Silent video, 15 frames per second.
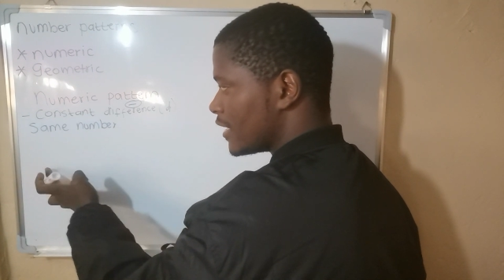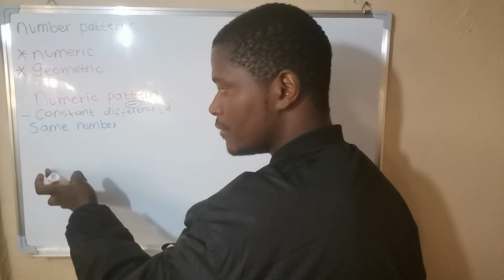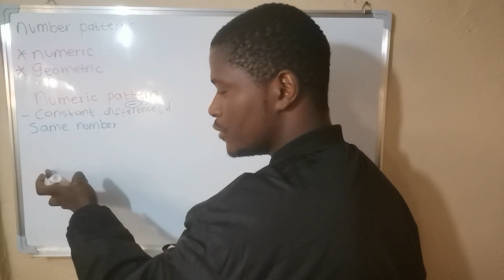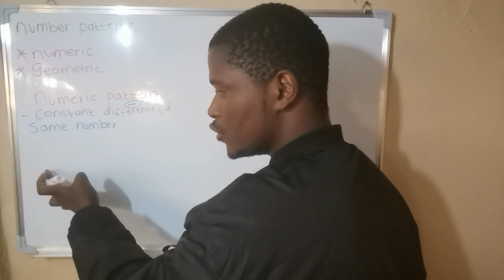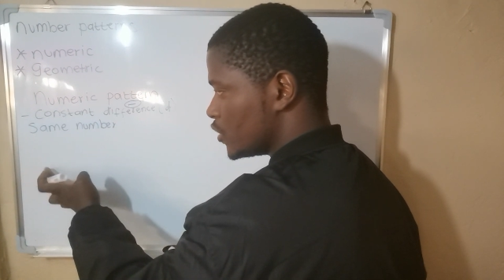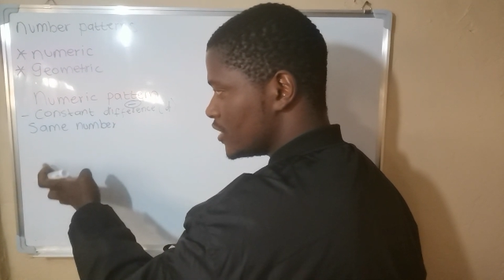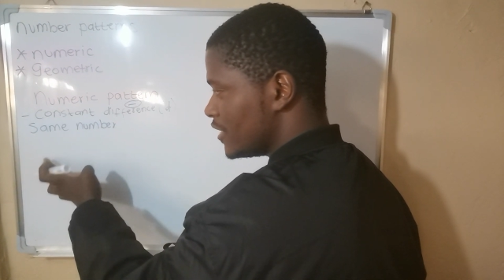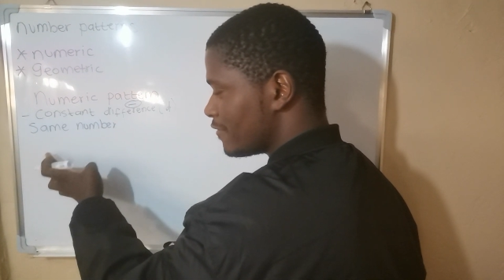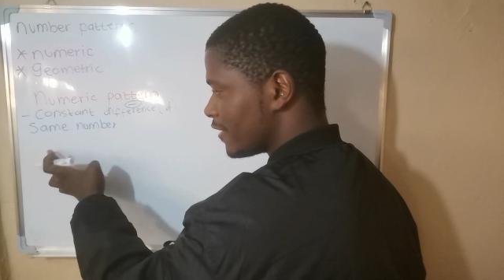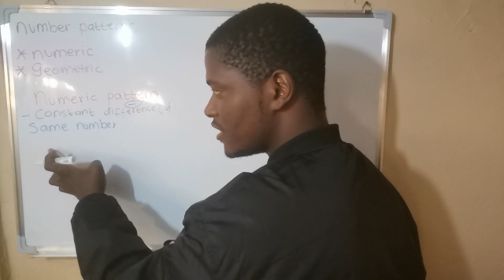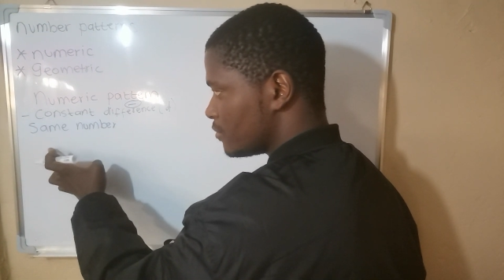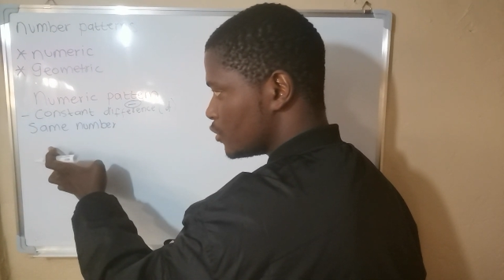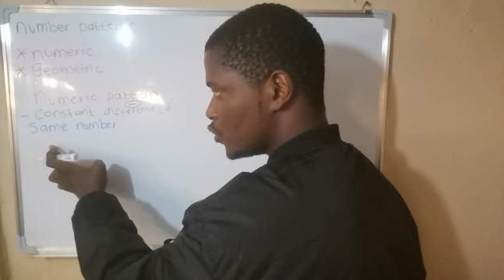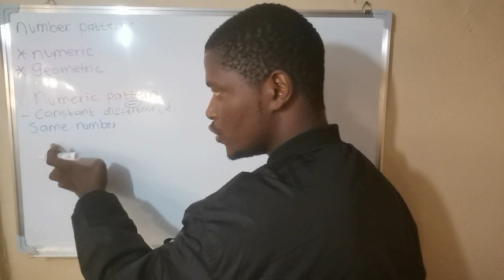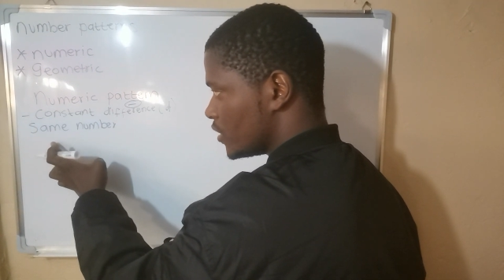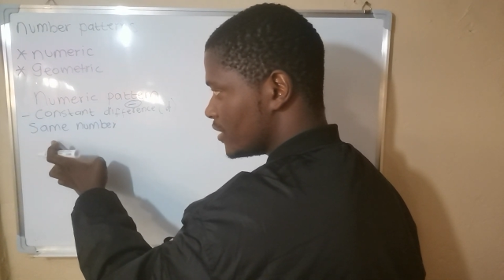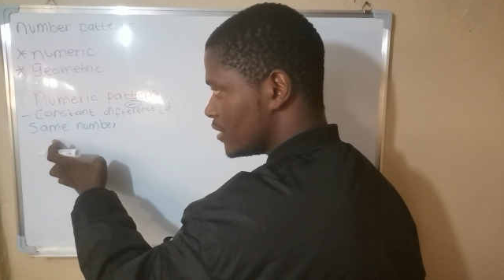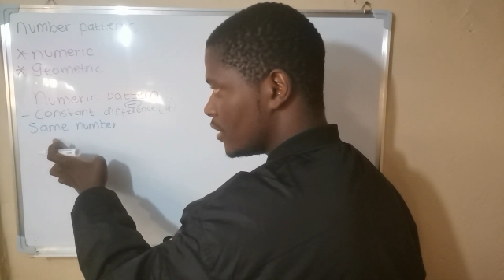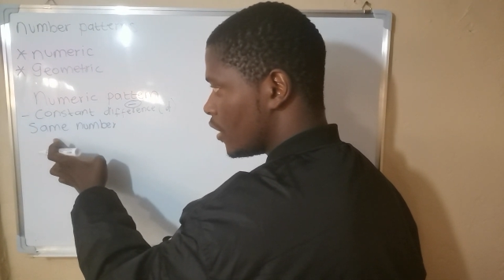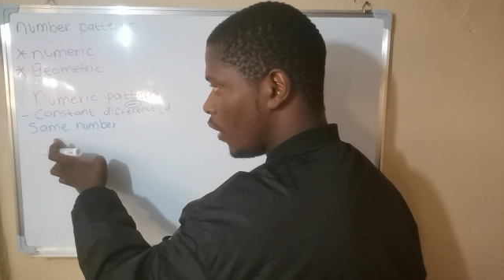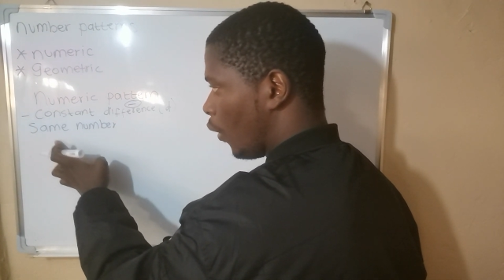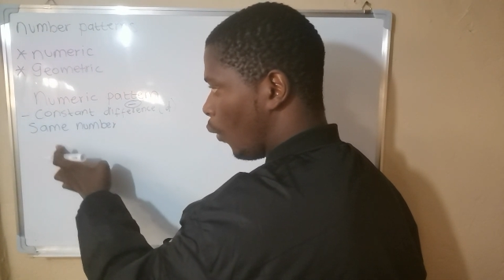Between difference
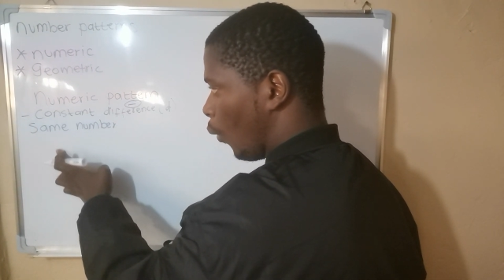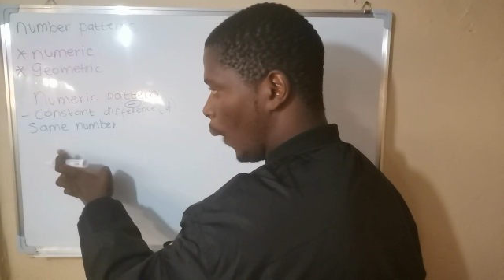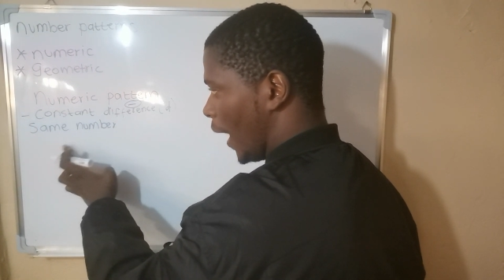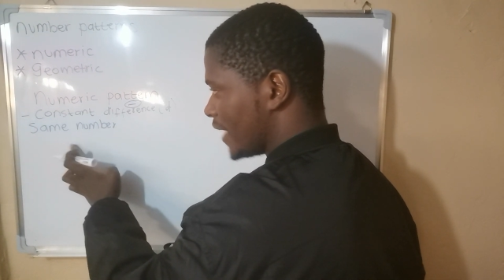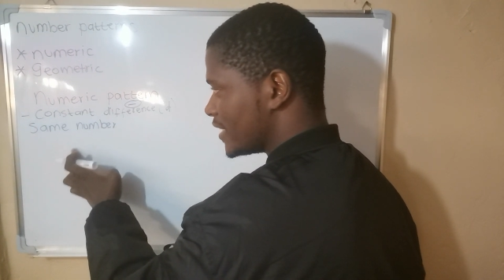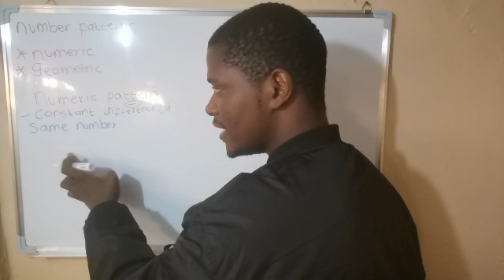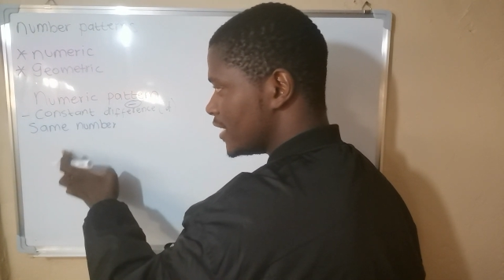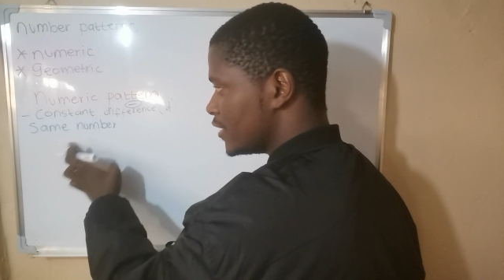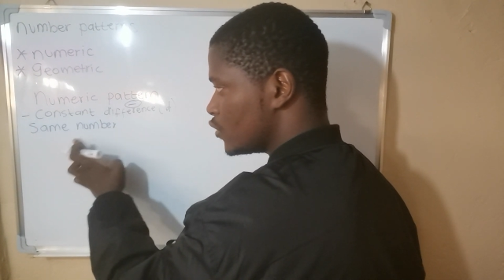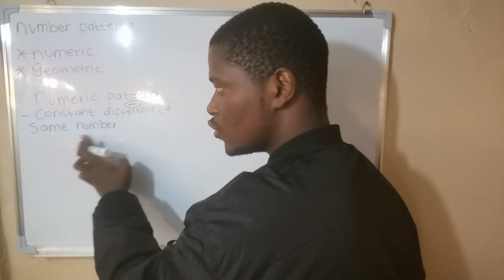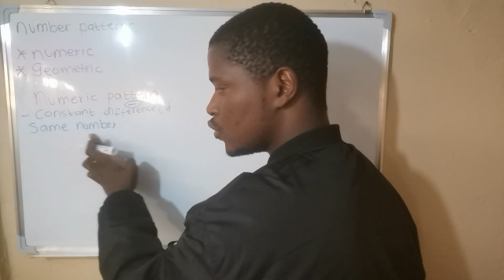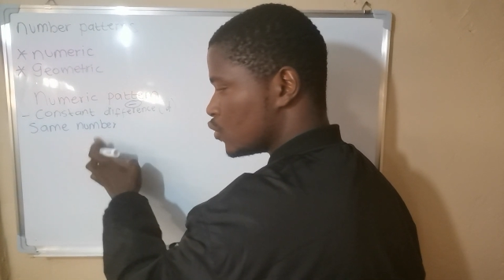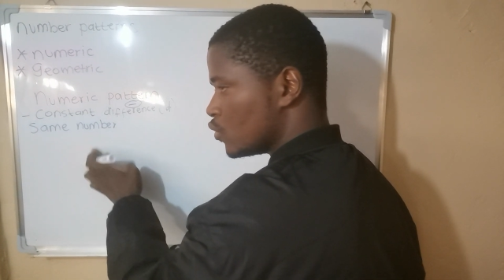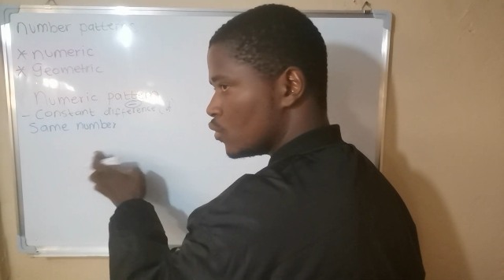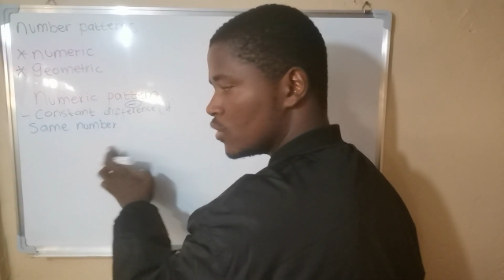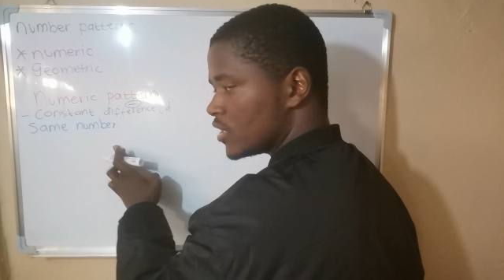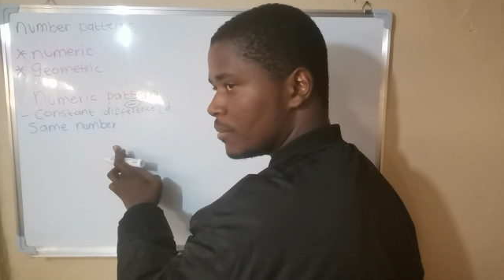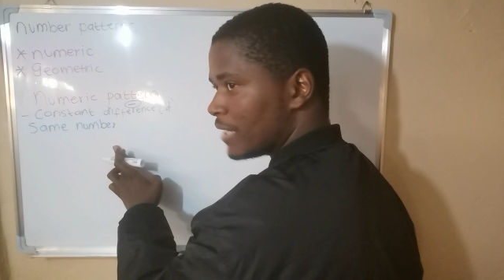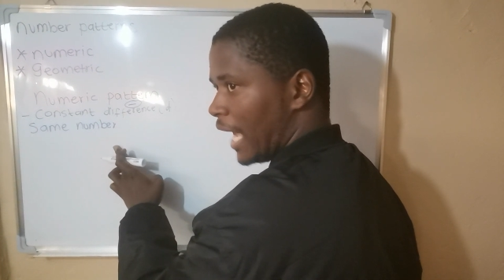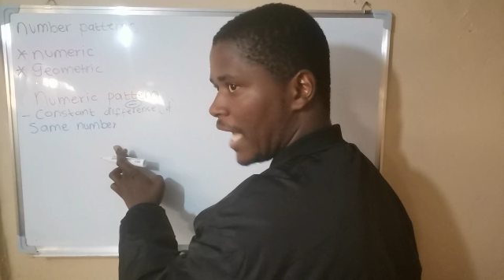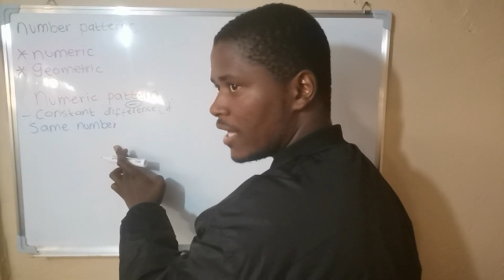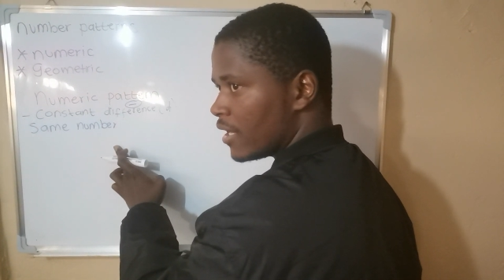between 1 and 2 ke
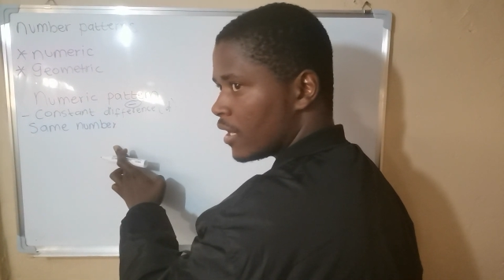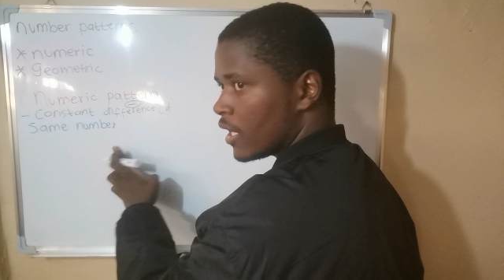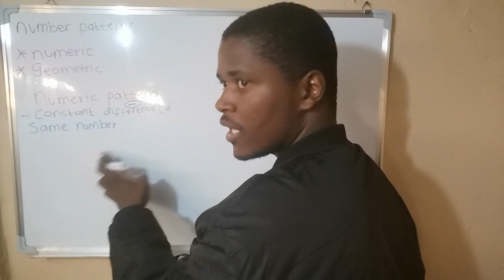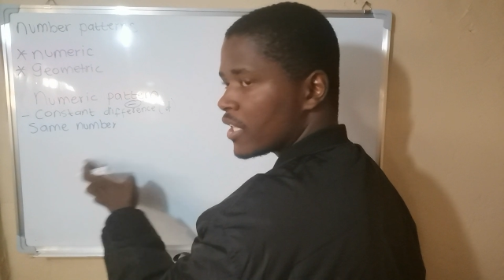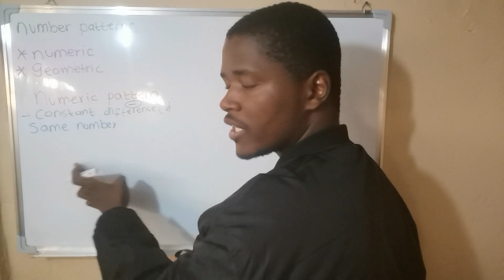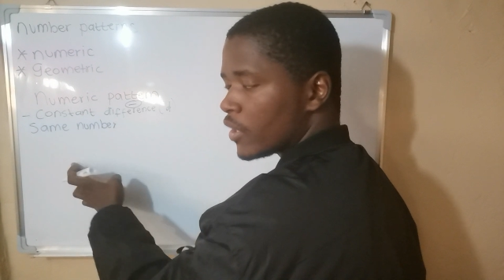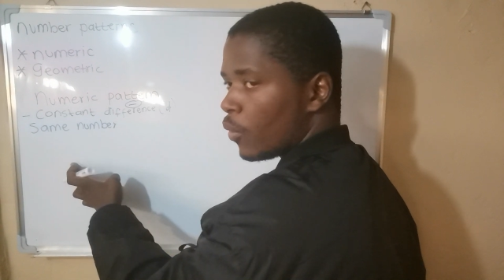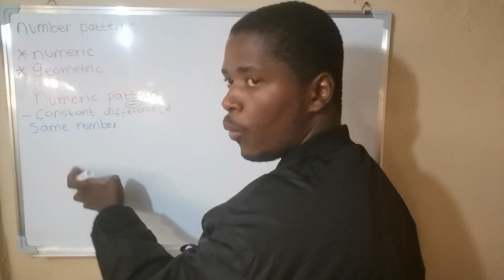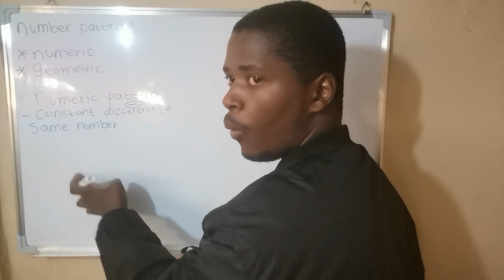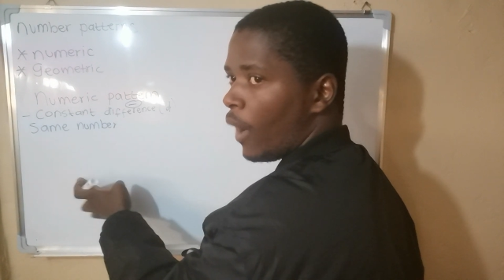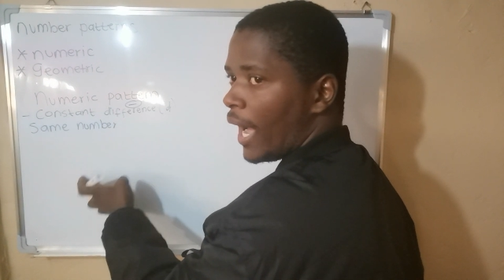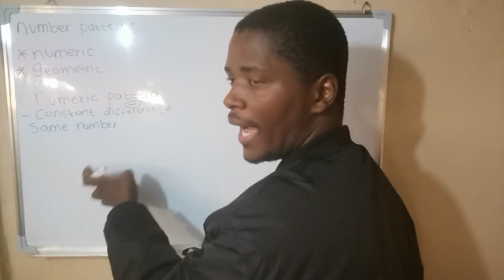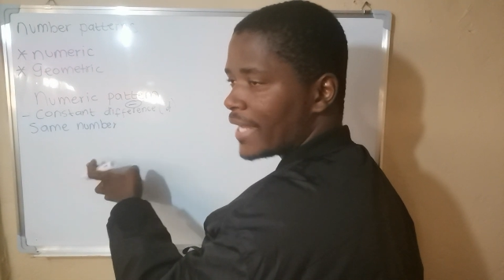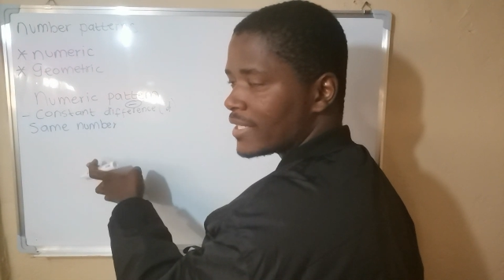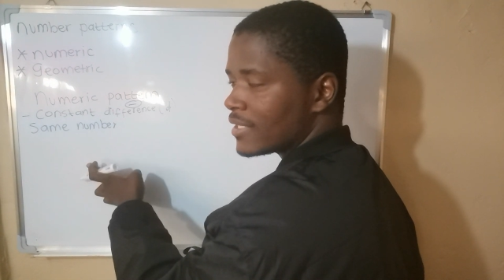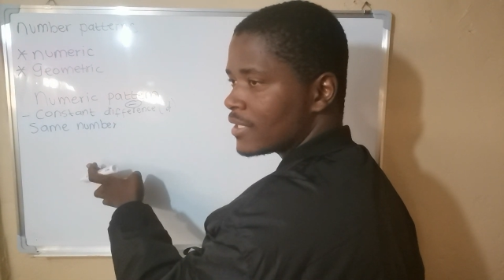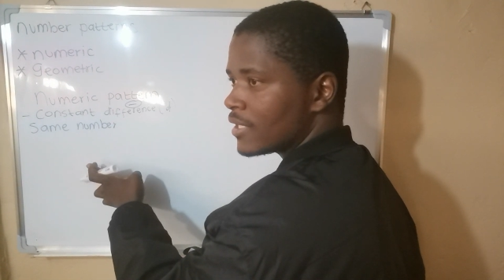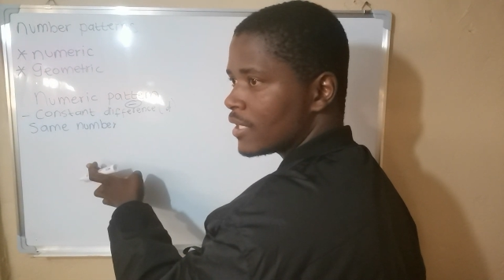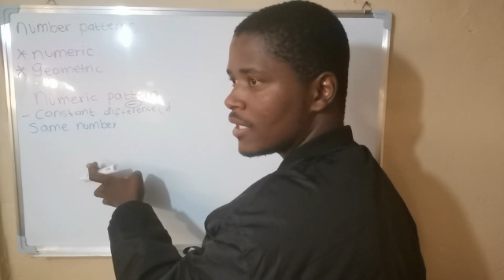bokae? Ke 1.